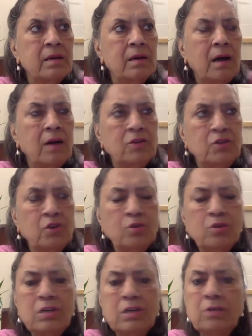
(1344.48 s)
you sure
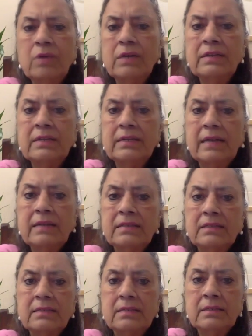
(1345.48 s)
you didn't do anything
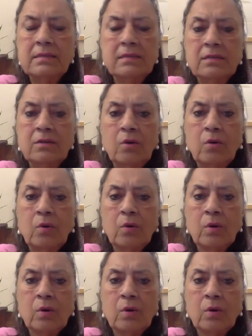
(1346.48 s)
else? He said, no.